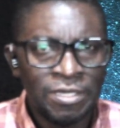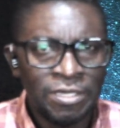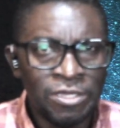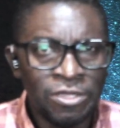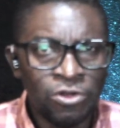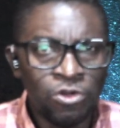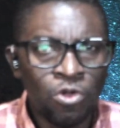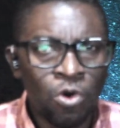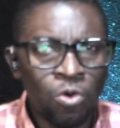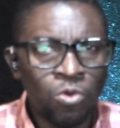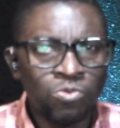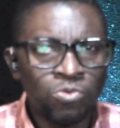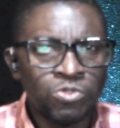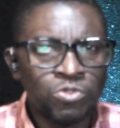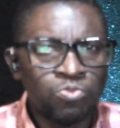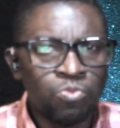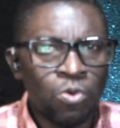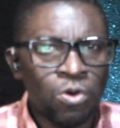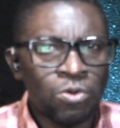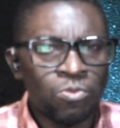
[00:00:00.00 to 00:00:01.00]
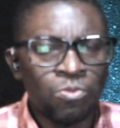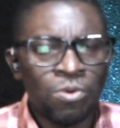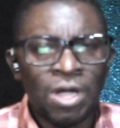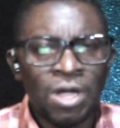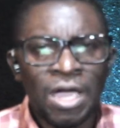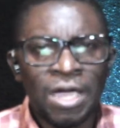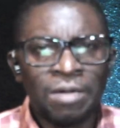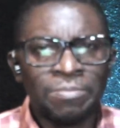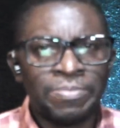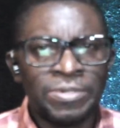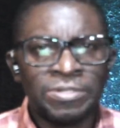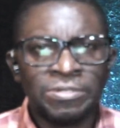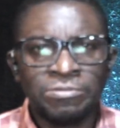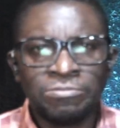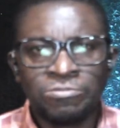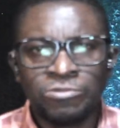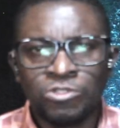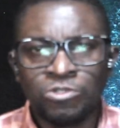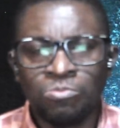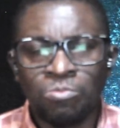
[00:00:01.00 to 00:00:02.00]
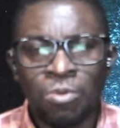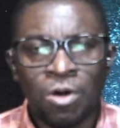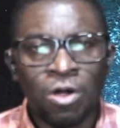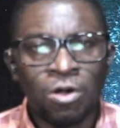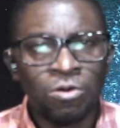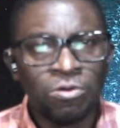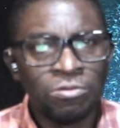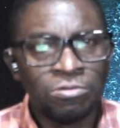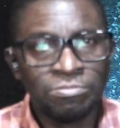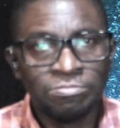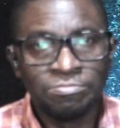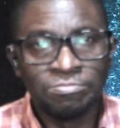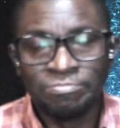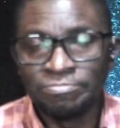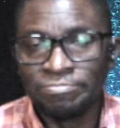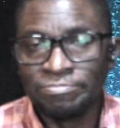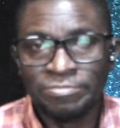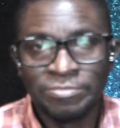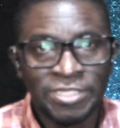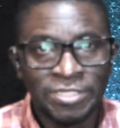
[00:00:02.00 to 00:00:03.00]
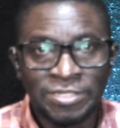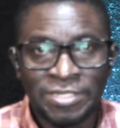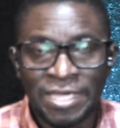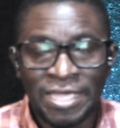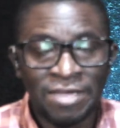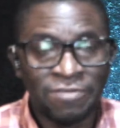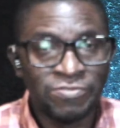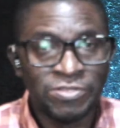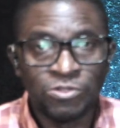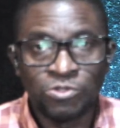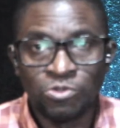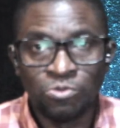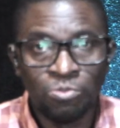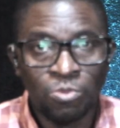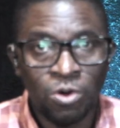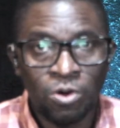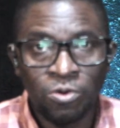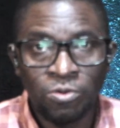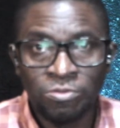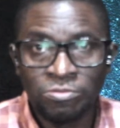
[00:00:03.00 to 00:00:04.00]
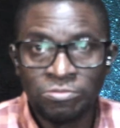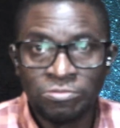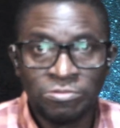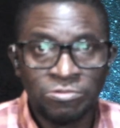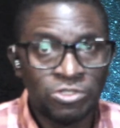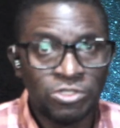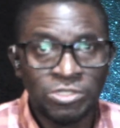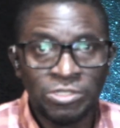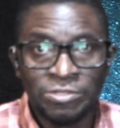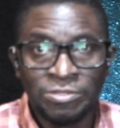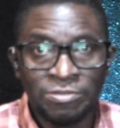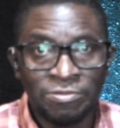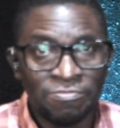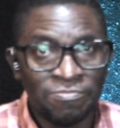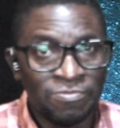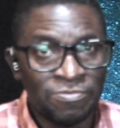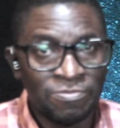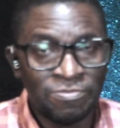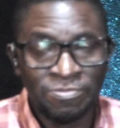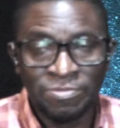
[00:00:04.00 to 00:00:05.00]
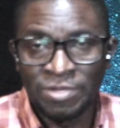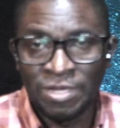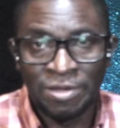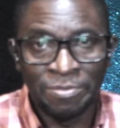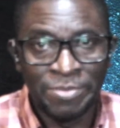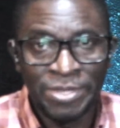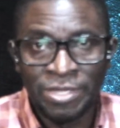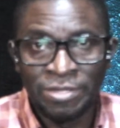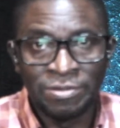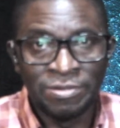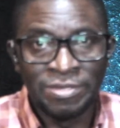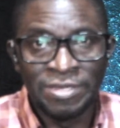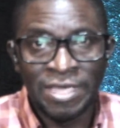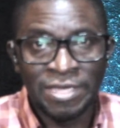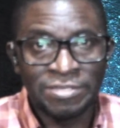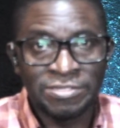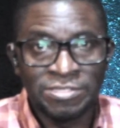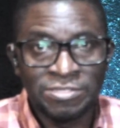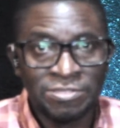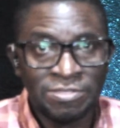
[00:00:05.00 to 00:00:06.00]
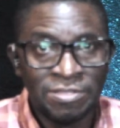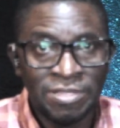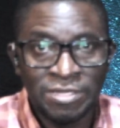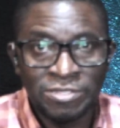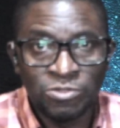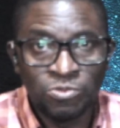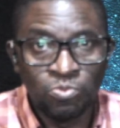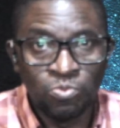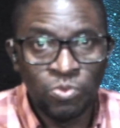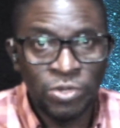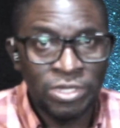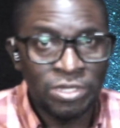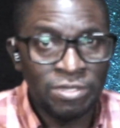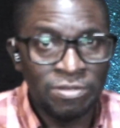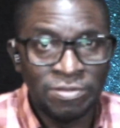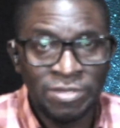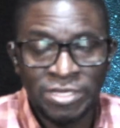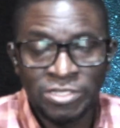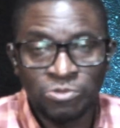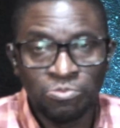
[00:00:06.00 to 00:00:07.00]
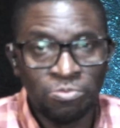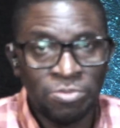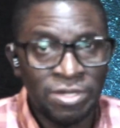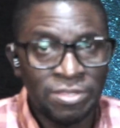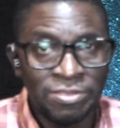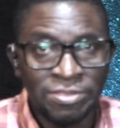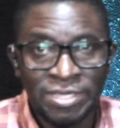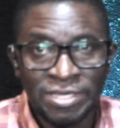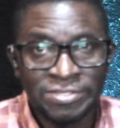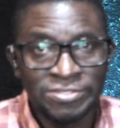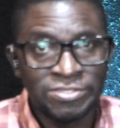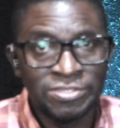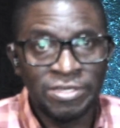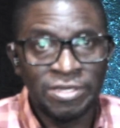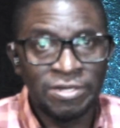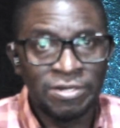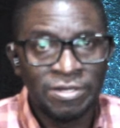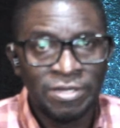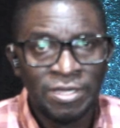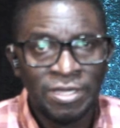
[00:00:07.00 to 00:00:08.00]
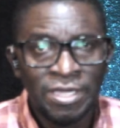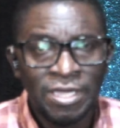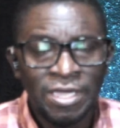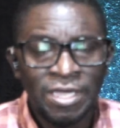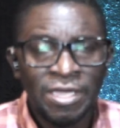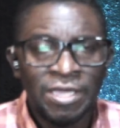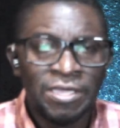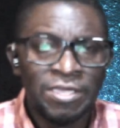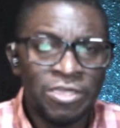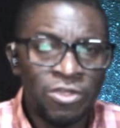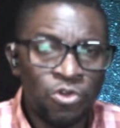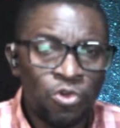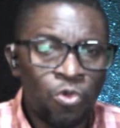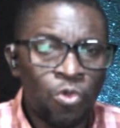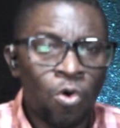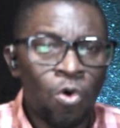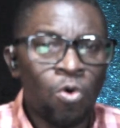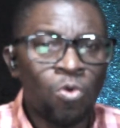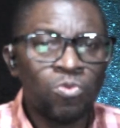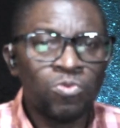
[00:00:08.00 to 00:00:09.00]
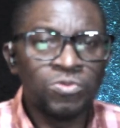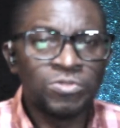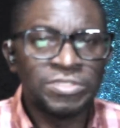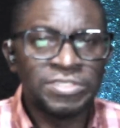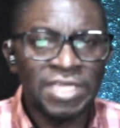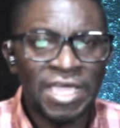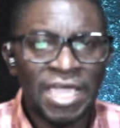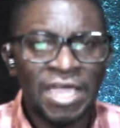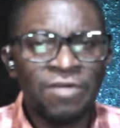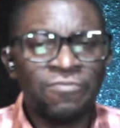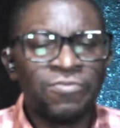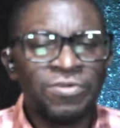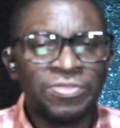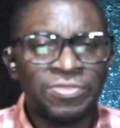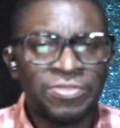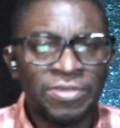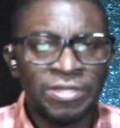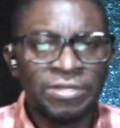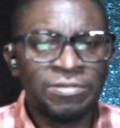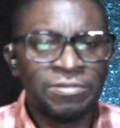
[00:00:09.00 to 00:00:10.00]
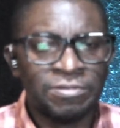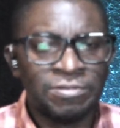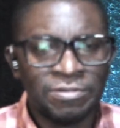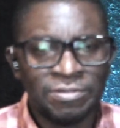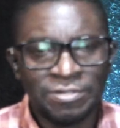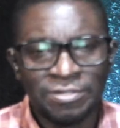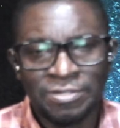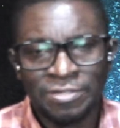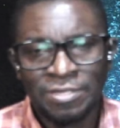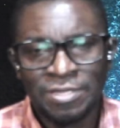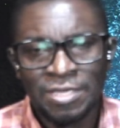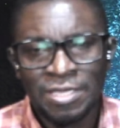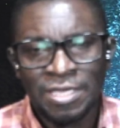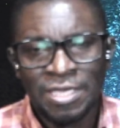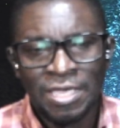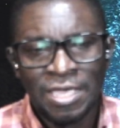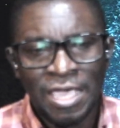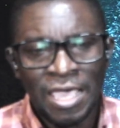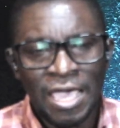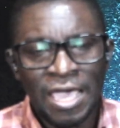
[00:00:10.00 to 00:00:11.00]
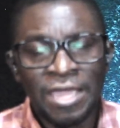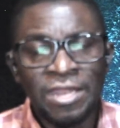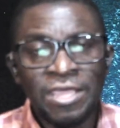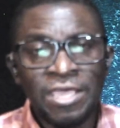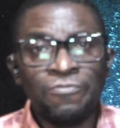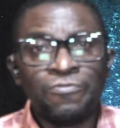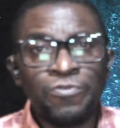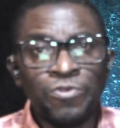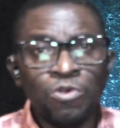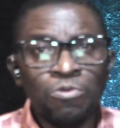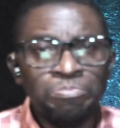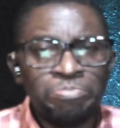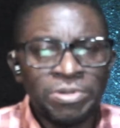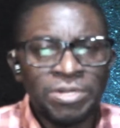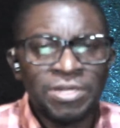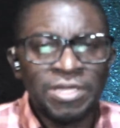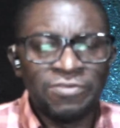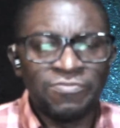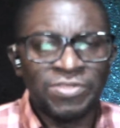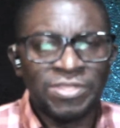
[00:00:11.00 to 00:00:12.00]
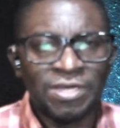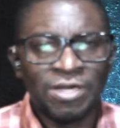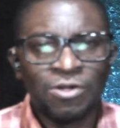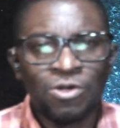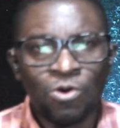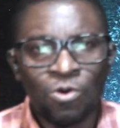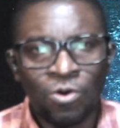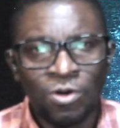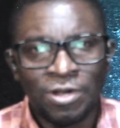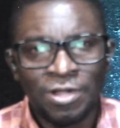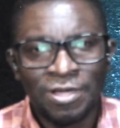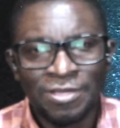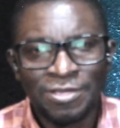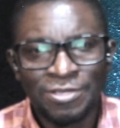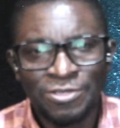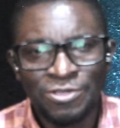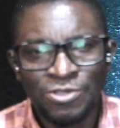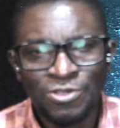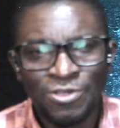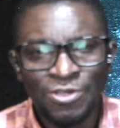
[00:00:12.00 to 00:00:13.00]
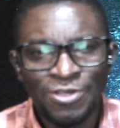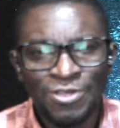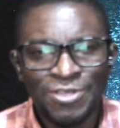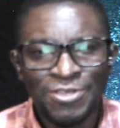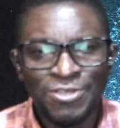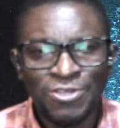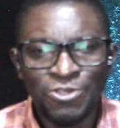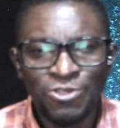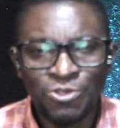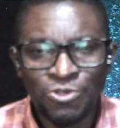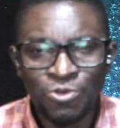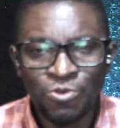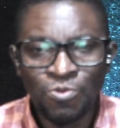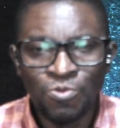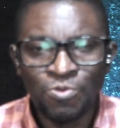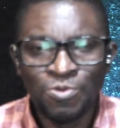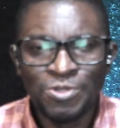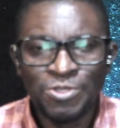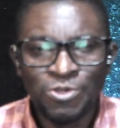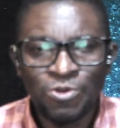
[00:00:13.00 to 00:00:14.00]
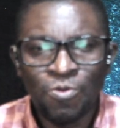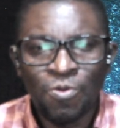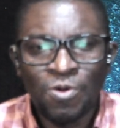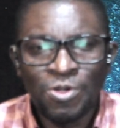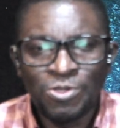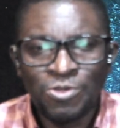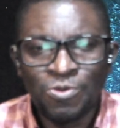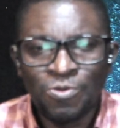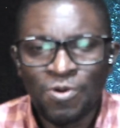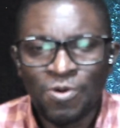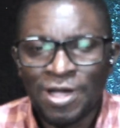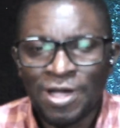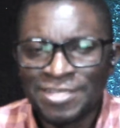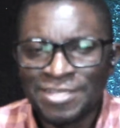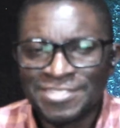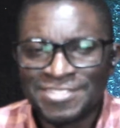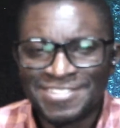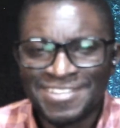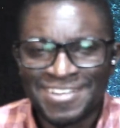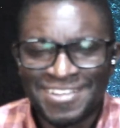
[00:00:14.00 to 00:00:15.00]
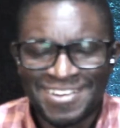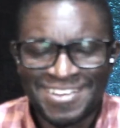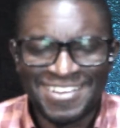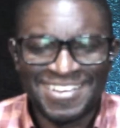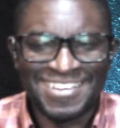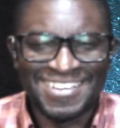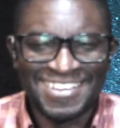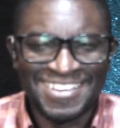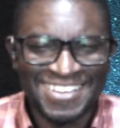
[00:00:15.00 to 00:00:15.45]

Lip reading: He knows what will happen tomorrow, the day after tomorrow, I mean, next week, next month, next year. He knows everything. And if you believe in that God, you are set.